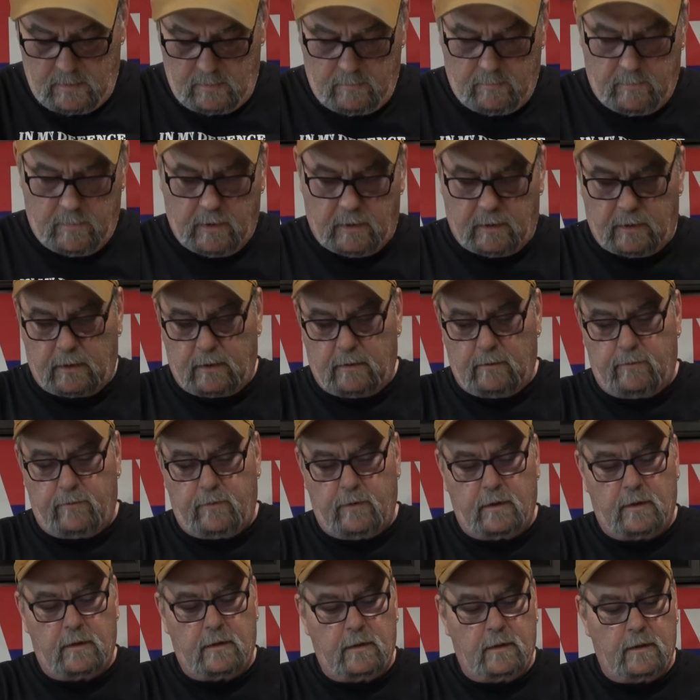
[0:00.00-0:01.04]
Building the
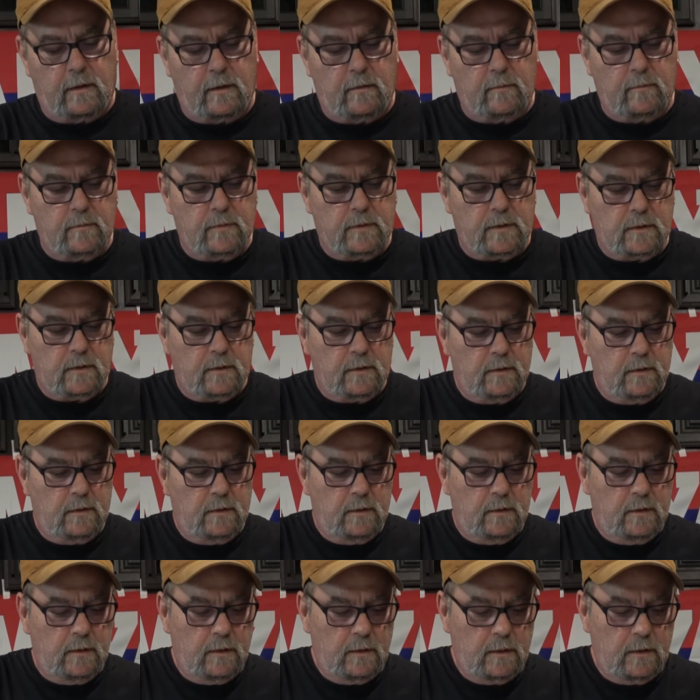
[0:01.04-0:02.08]
front arms,
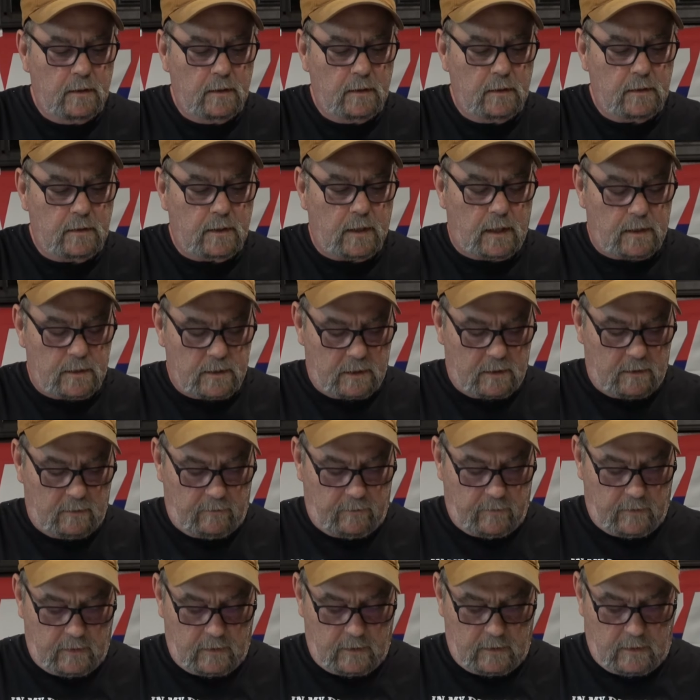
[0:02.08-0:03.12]
attaching the
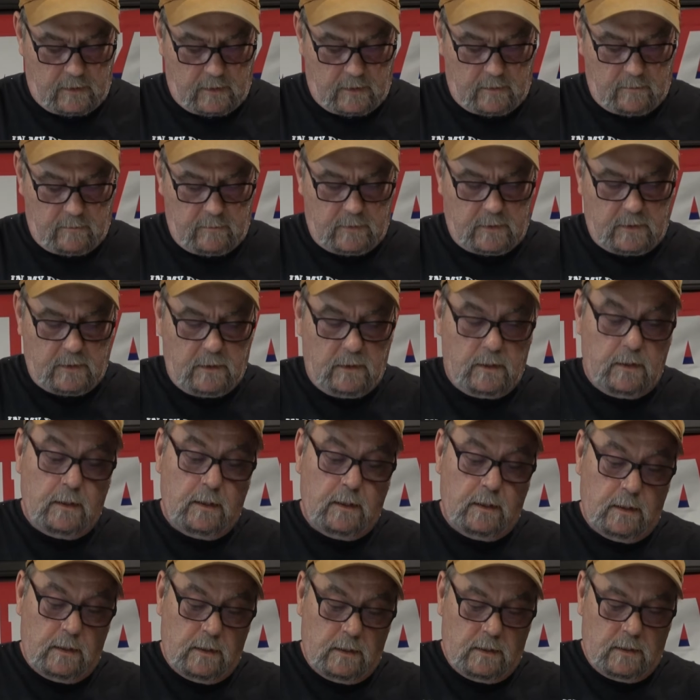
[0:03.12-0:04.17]
front arms,
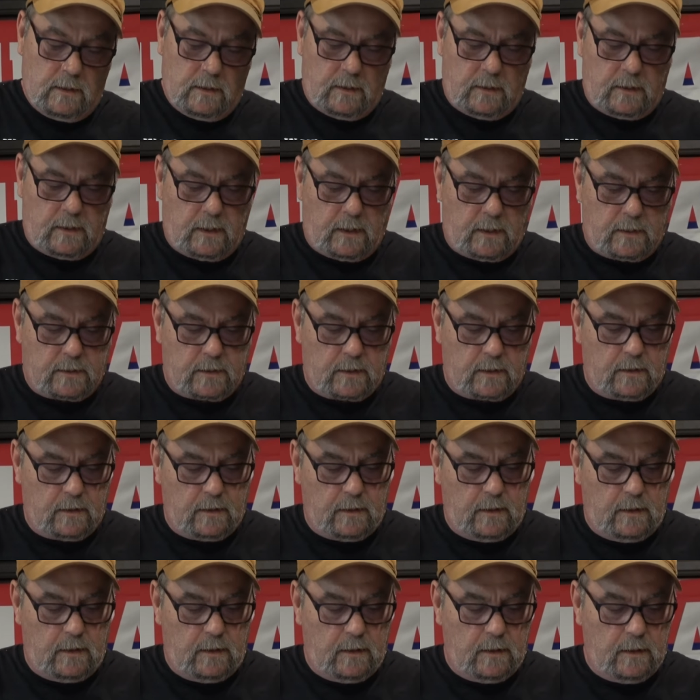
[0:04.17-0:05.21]
attaching
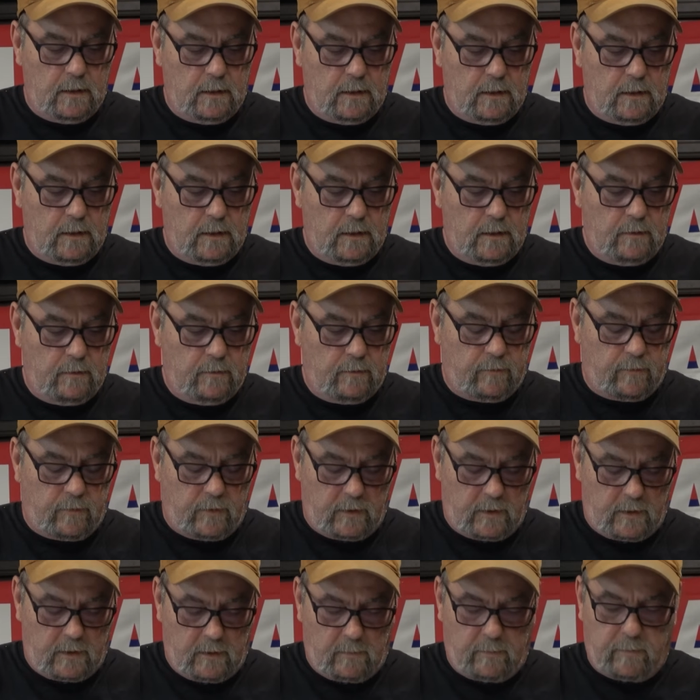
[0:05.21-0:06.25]
the
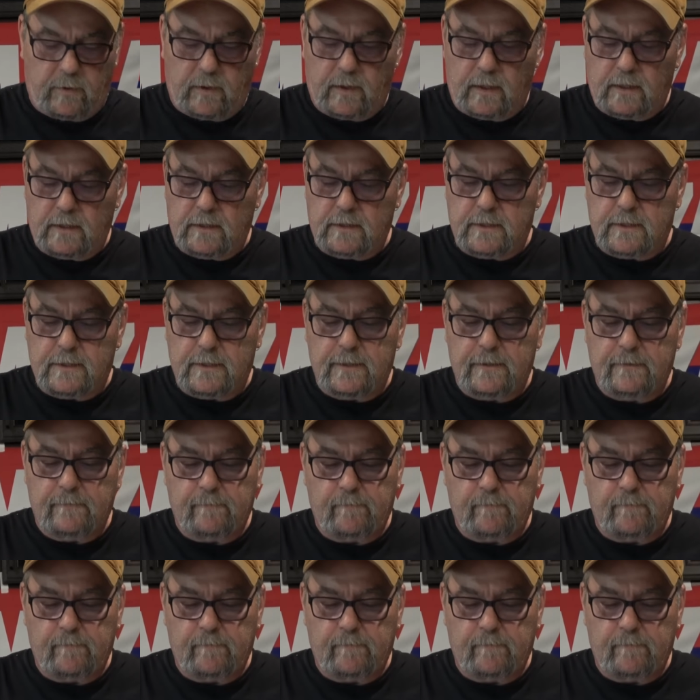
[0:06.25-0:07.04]
front uprights.